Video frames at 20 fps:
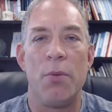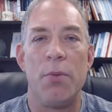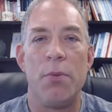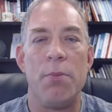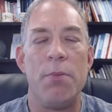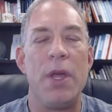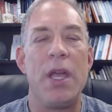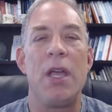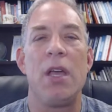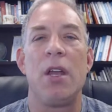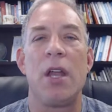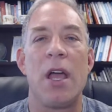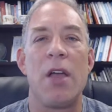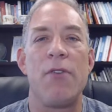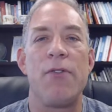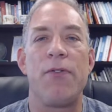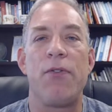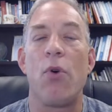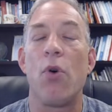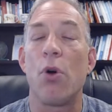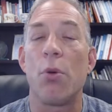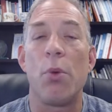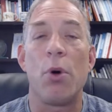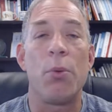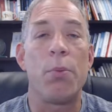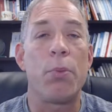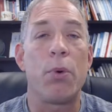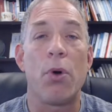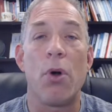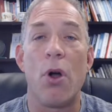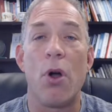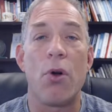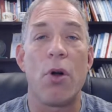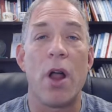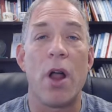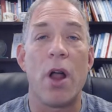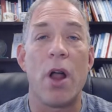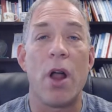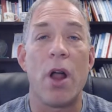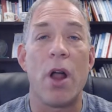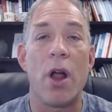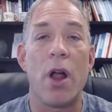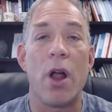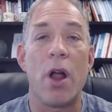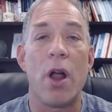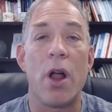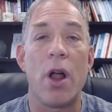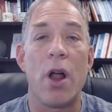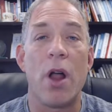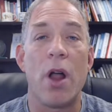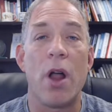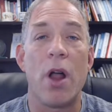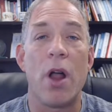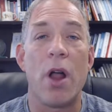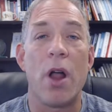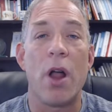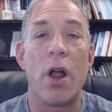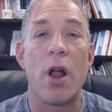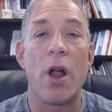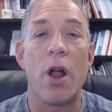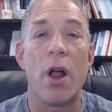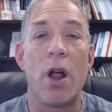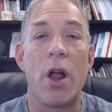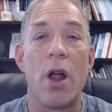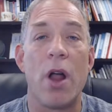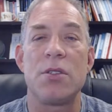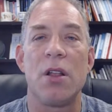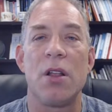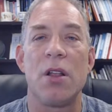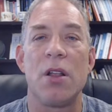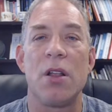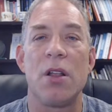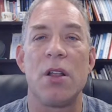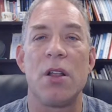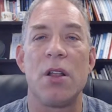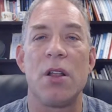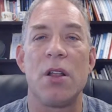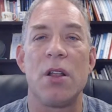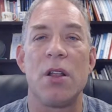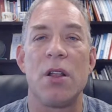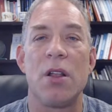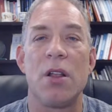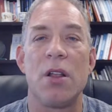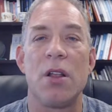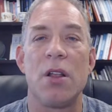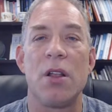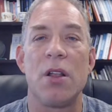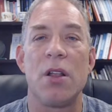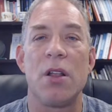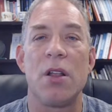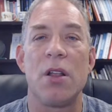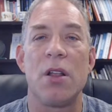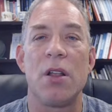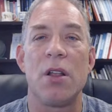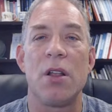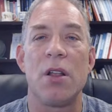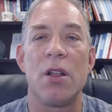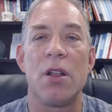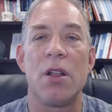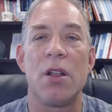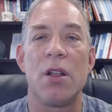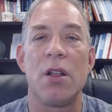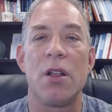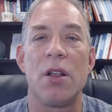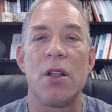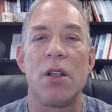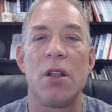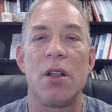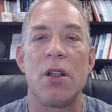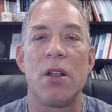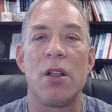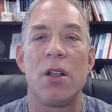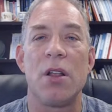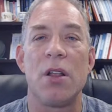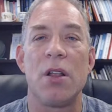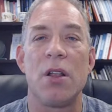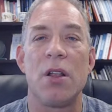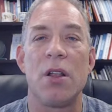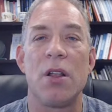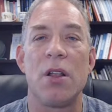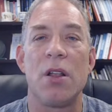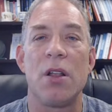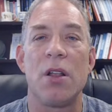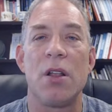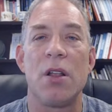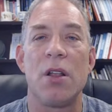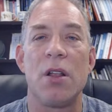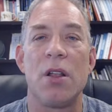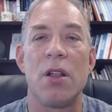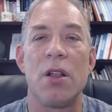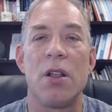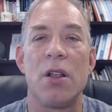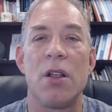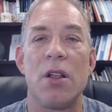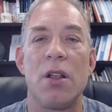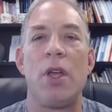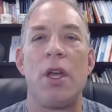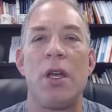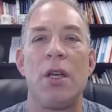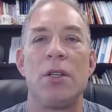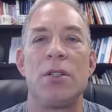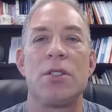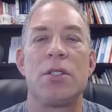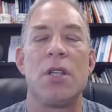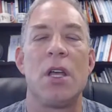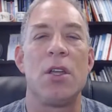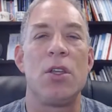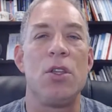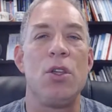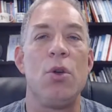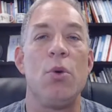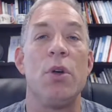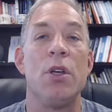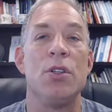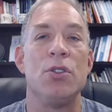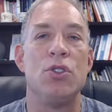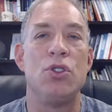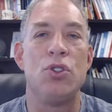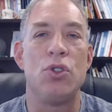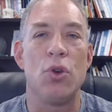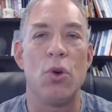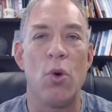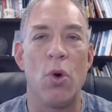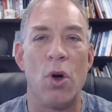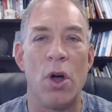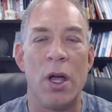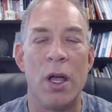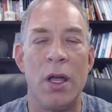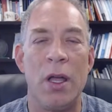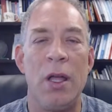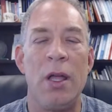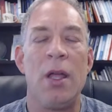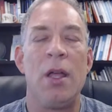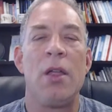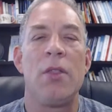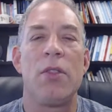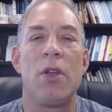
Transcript: be in a formal program necessarily. Options for you to get out and do things that you enjoy that